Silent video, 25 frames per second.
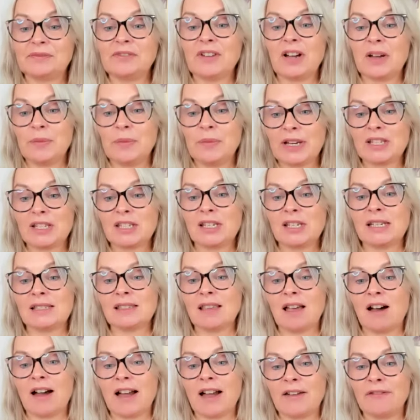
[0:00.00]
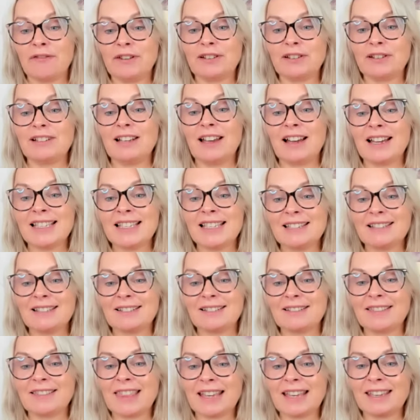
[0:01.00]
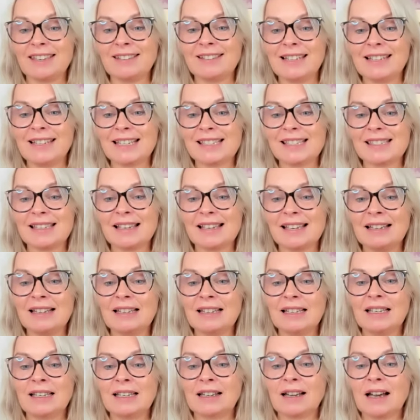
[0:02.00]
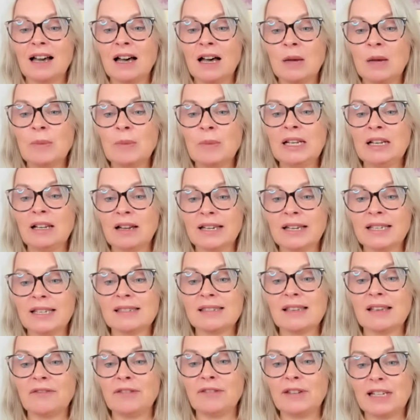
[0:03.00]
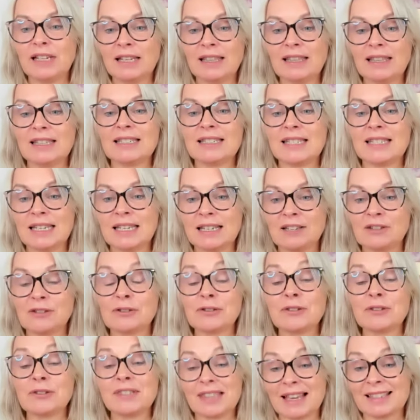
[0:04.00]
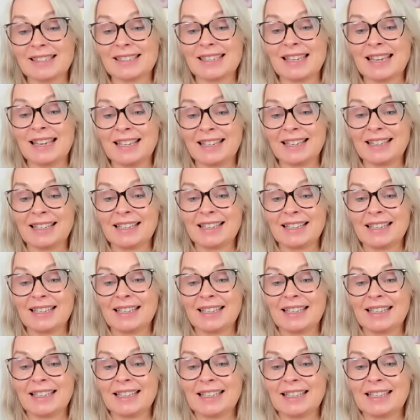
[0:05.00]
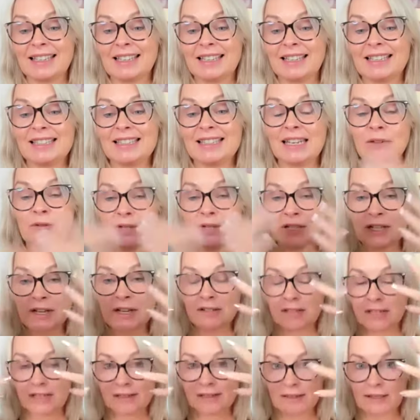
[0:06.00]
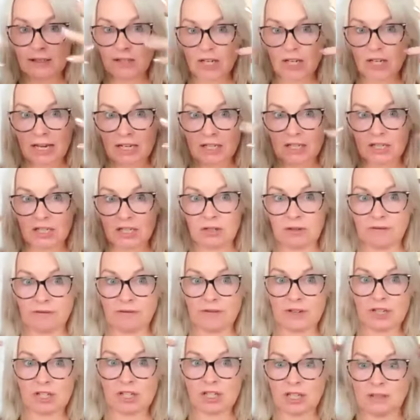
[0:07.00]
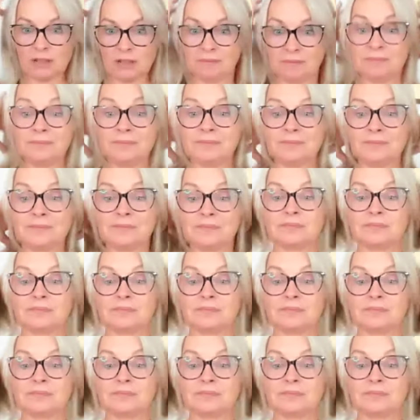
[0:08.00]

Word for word: vibration is higher feel lighter thank you lisa calmer lighter feeling the tingles that's it has anyone noticed a change in your vision?